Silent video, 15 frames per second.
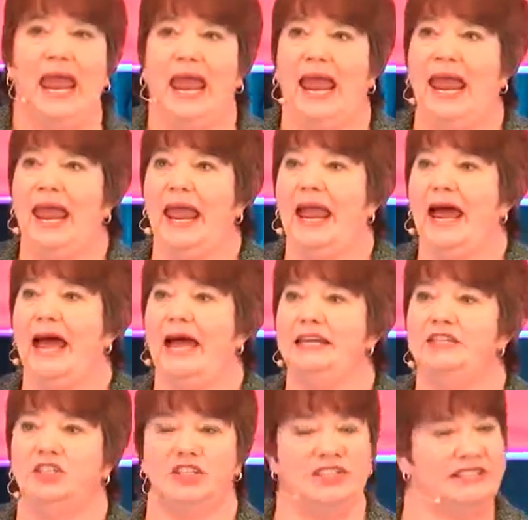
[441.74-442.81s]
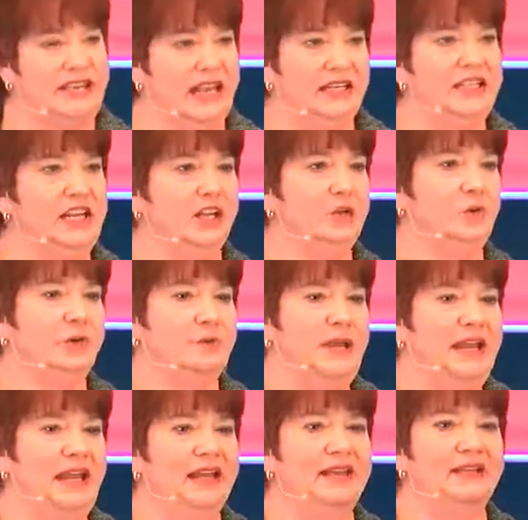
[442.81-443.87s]
and she stayed in touch with
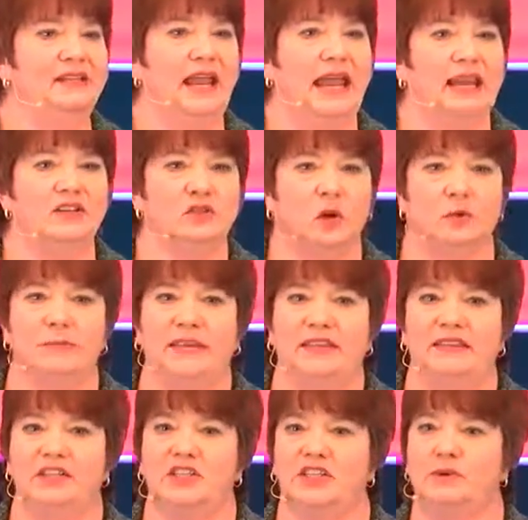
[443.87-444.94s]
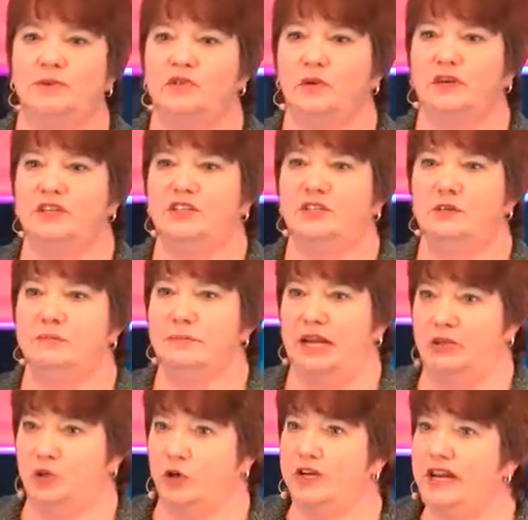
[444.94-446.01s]
me and told me that she was going to
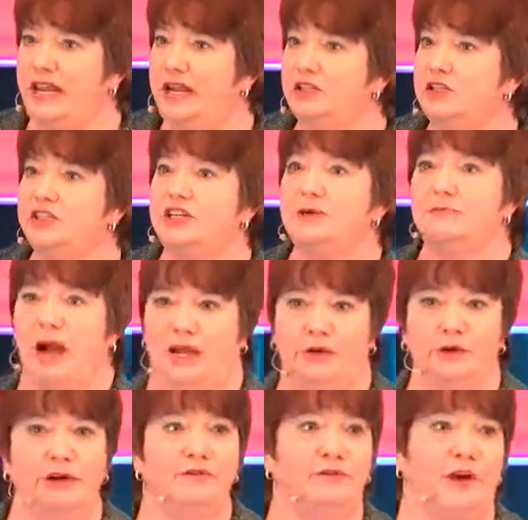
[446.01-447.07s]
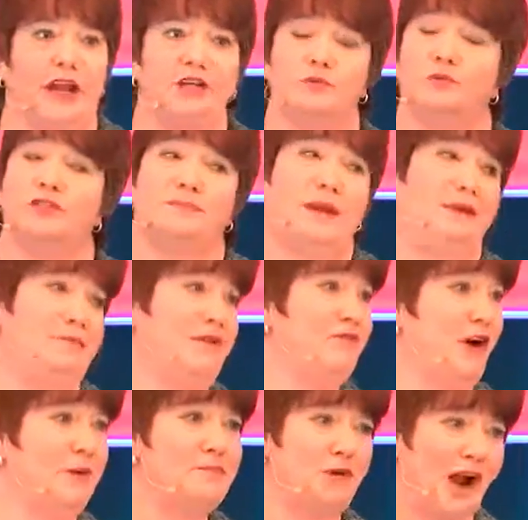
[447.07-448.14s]
major in English and minor in French, which made me
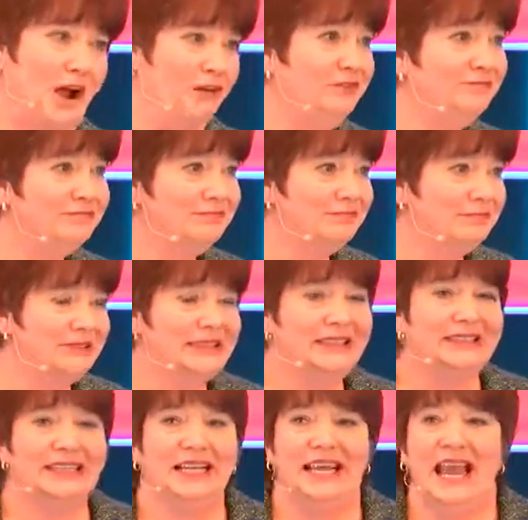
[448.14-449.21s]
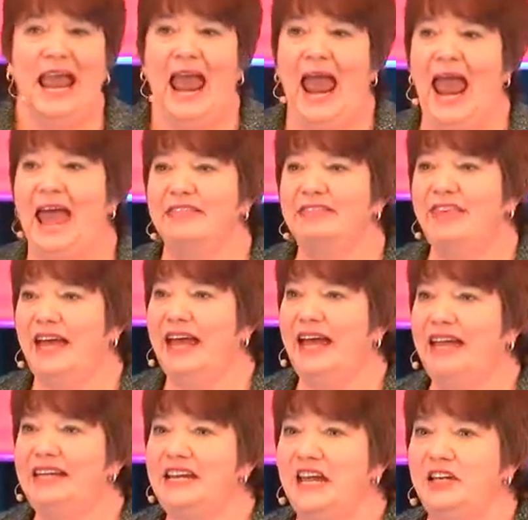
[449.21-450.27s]
very proud. And
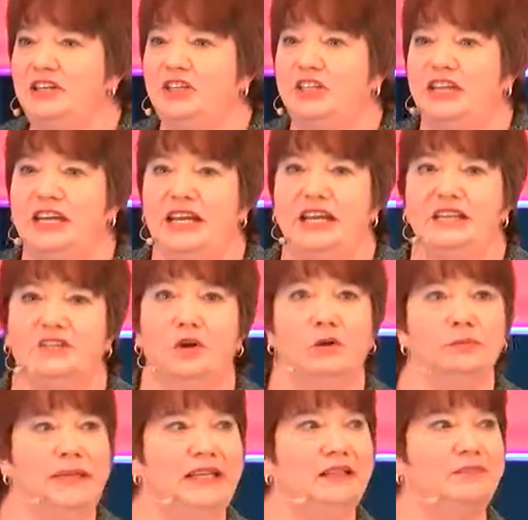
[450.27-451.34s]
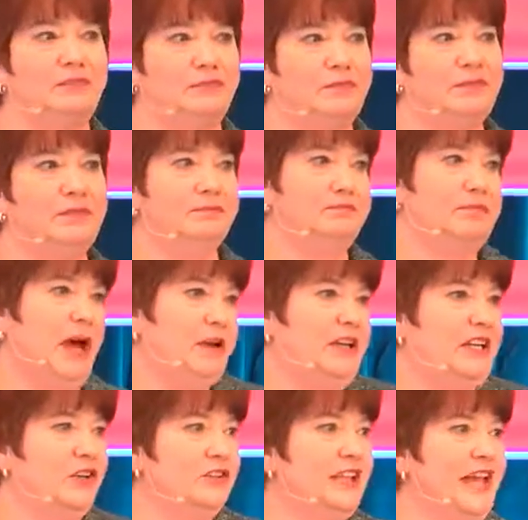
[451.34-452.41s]
then she told me about a
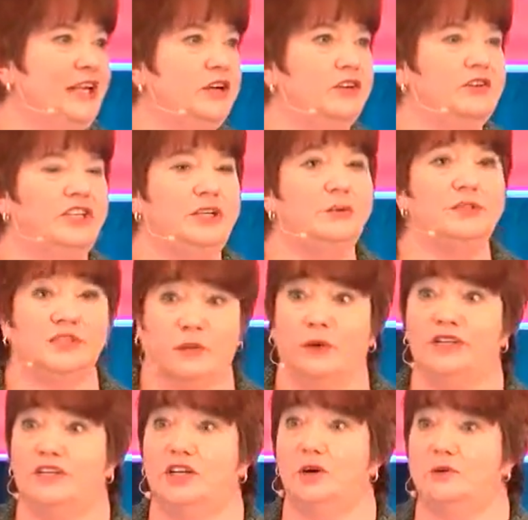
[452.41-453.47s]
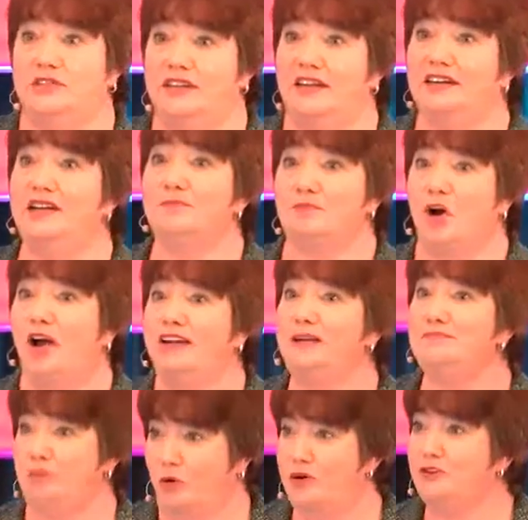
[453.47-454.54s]
year later she was going to go study abroad in
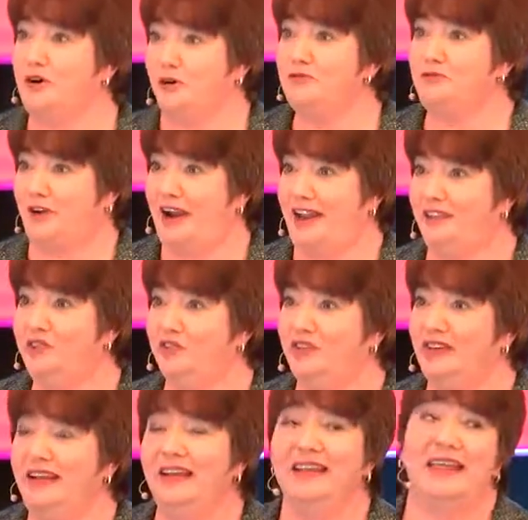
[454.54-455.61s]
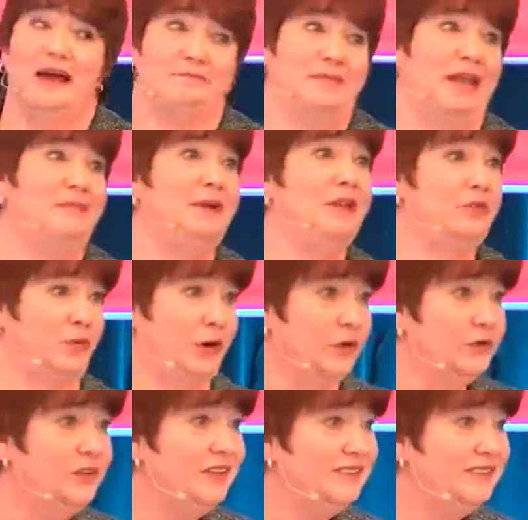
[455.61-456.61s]
Bordeaux, France. That made me thrilled.